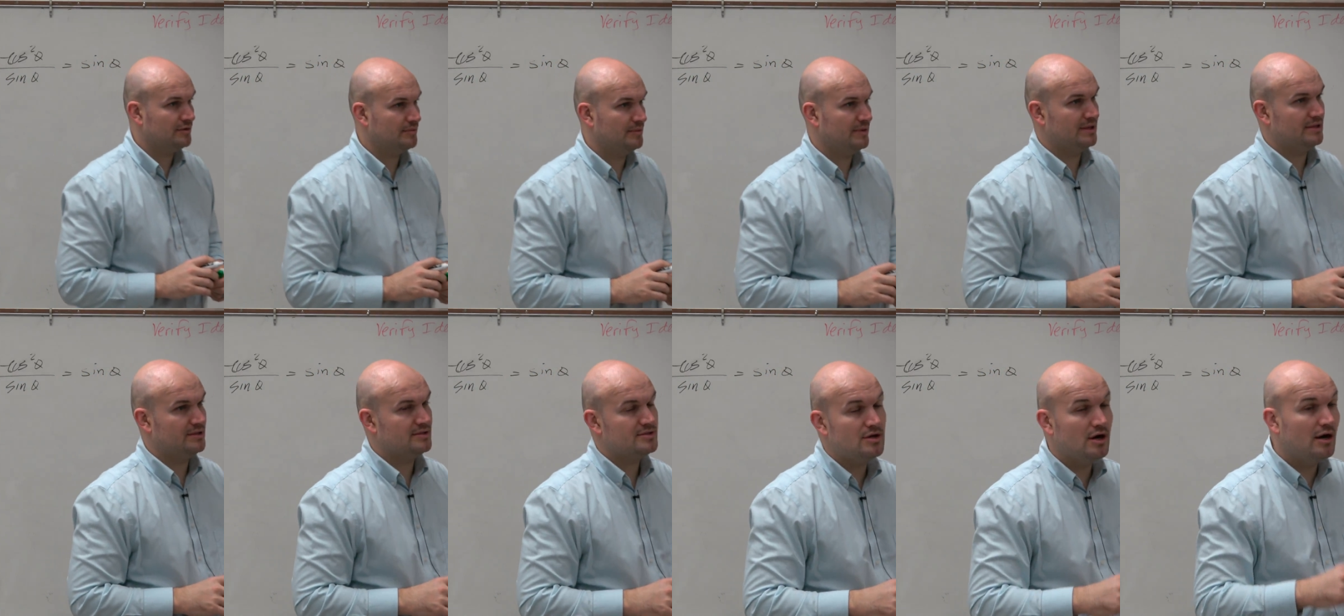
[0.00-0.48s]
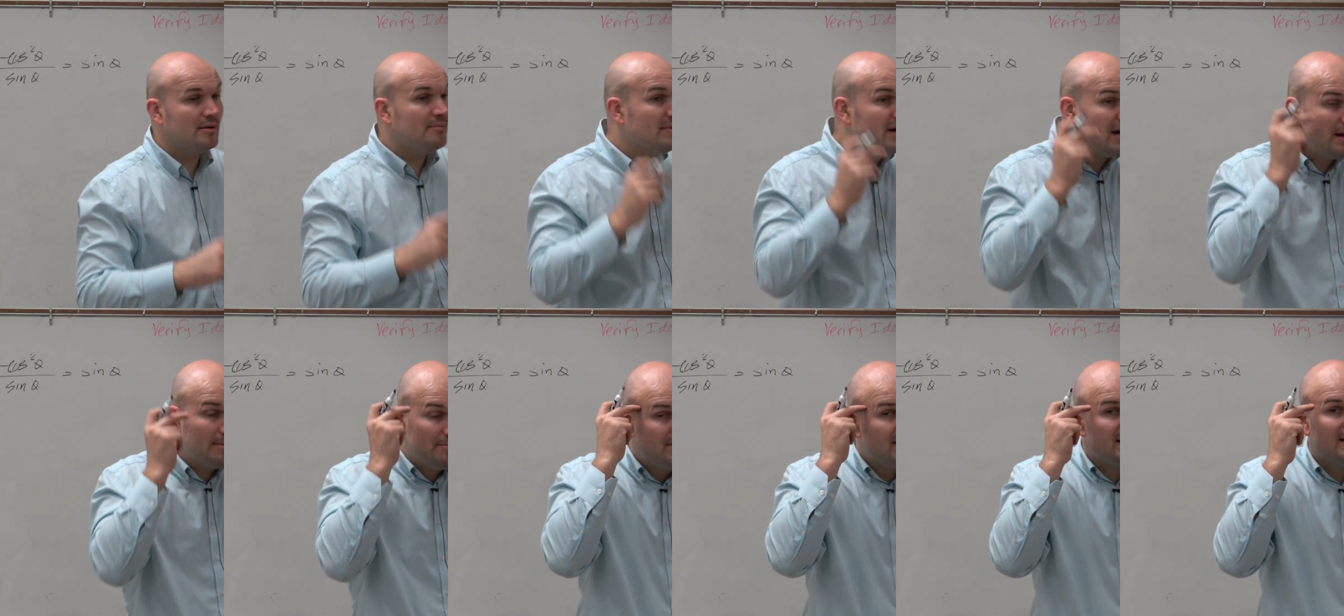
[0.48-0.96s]
with me? So I'm,
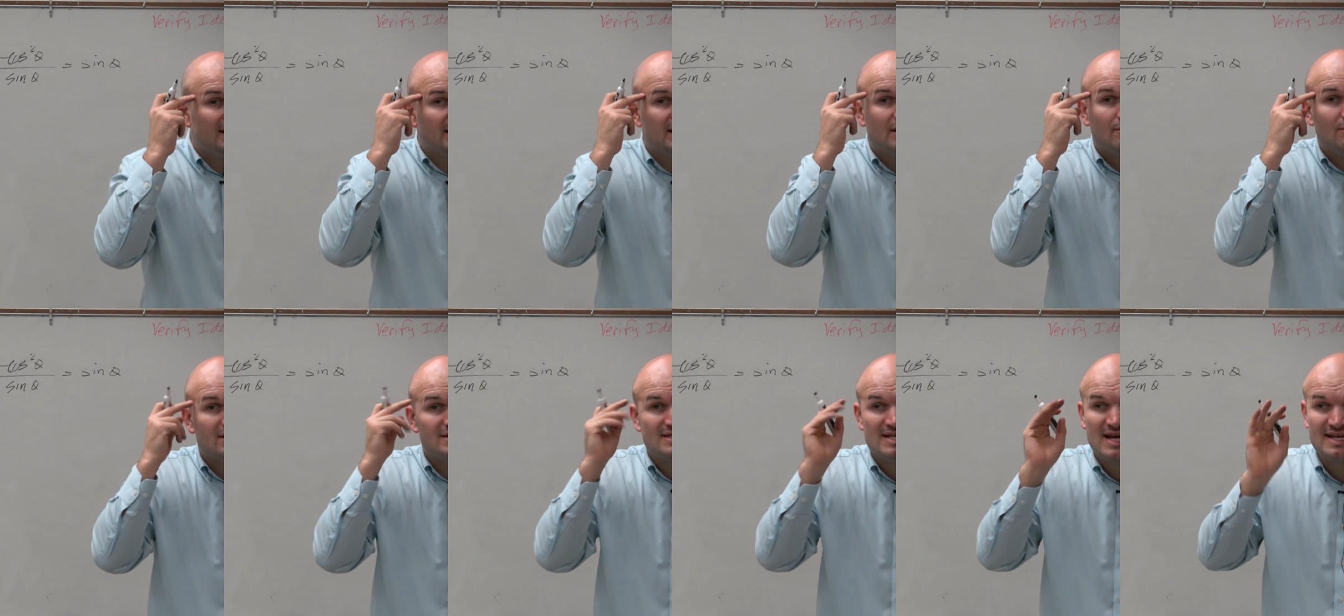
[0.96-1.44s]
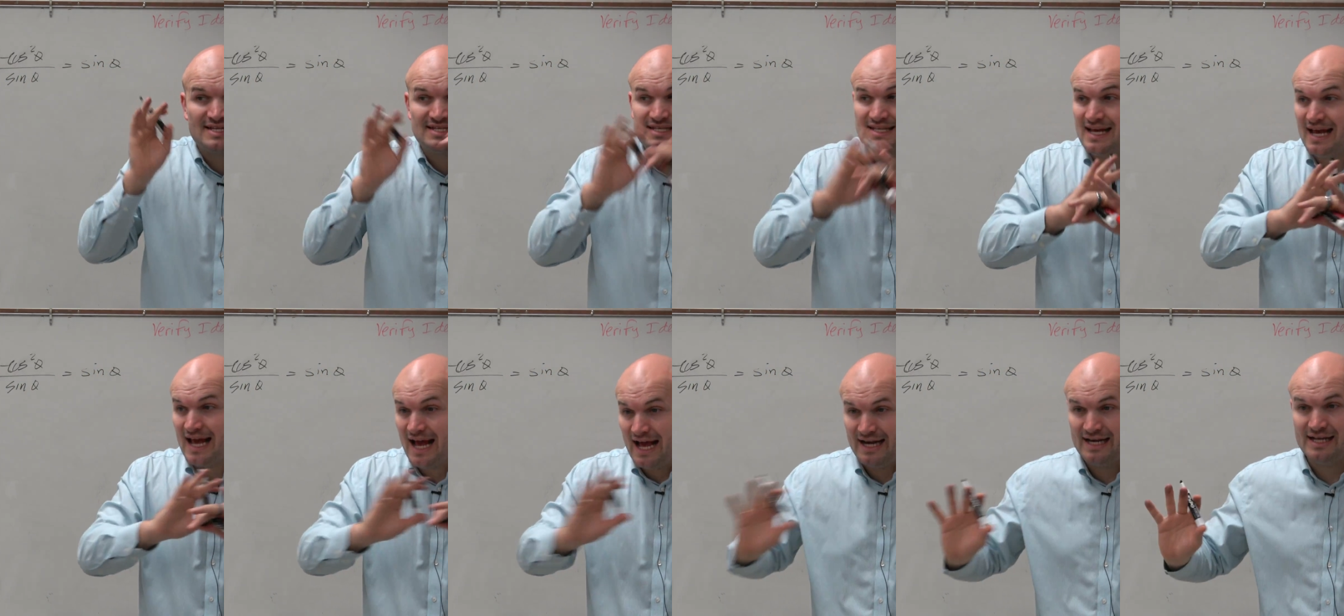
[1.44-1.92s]
immediately once I
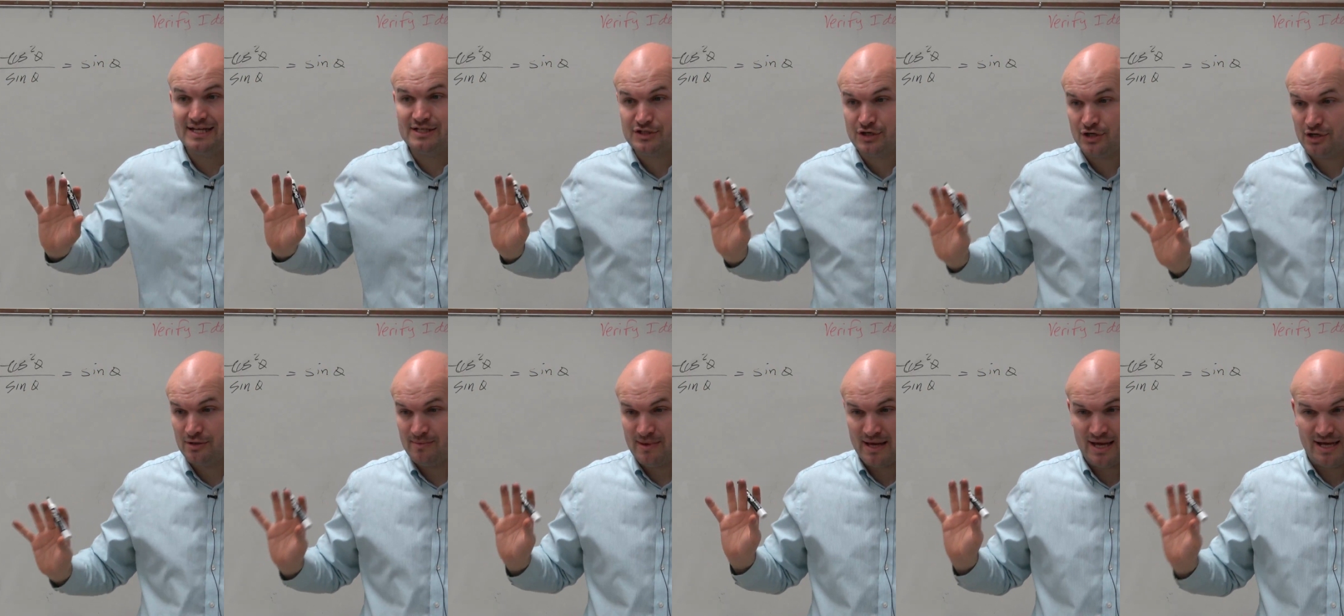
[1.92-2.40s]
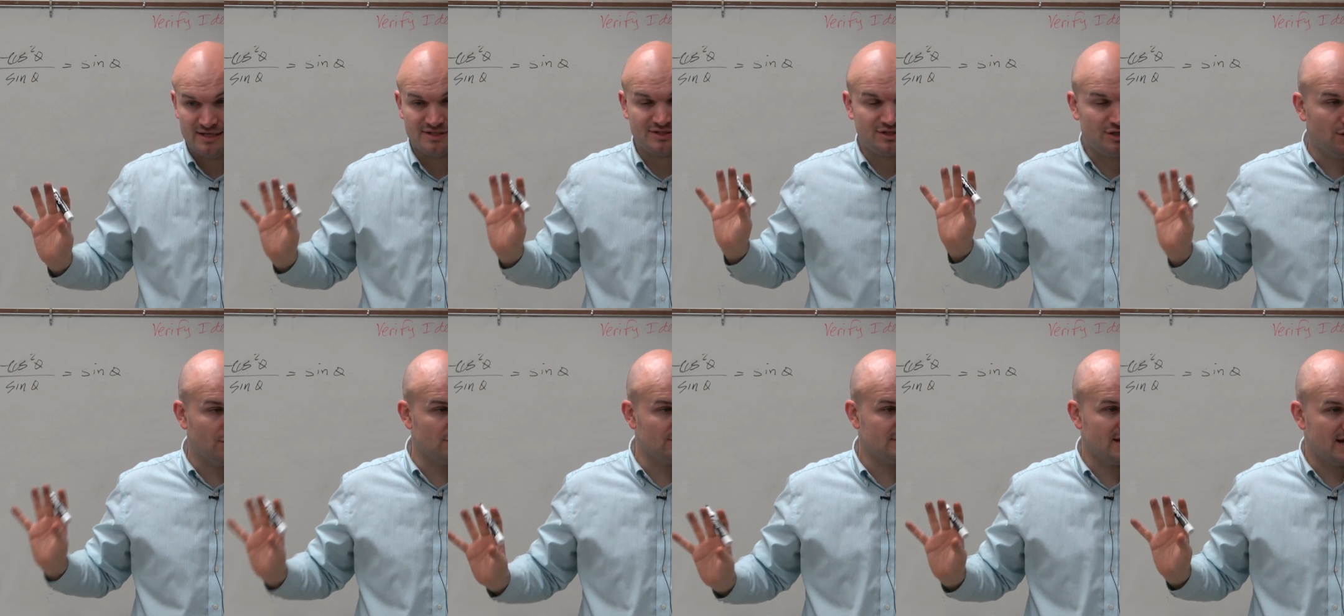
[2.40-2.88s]
see any term that has
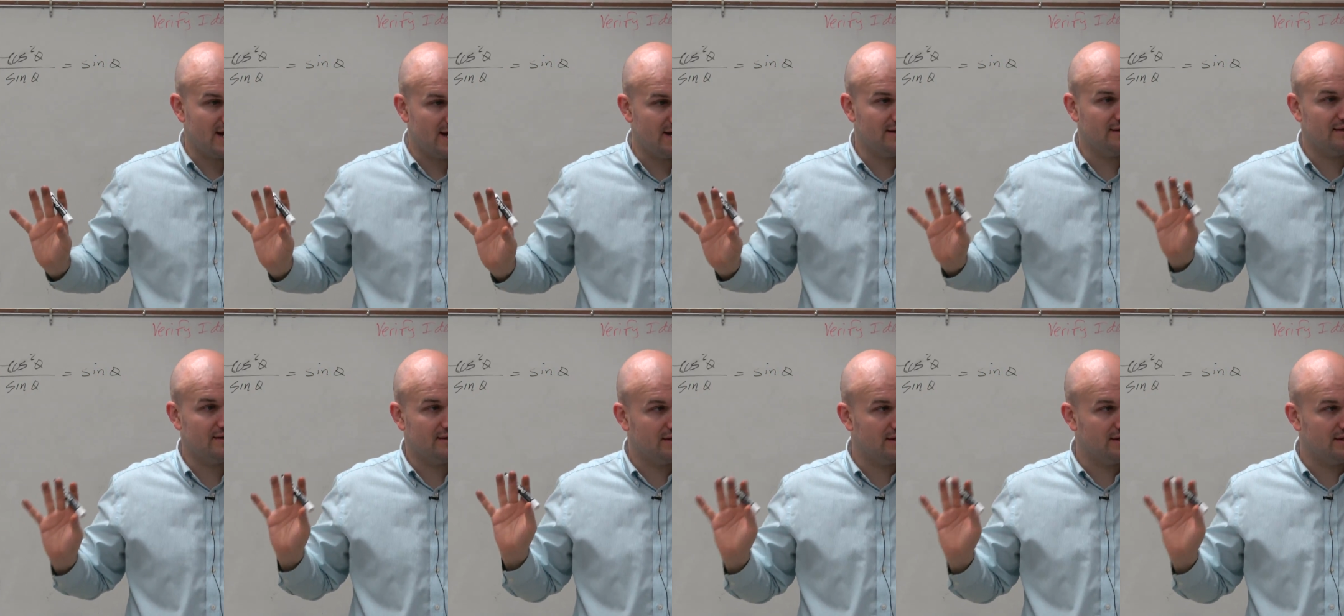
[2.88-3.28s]
cosine,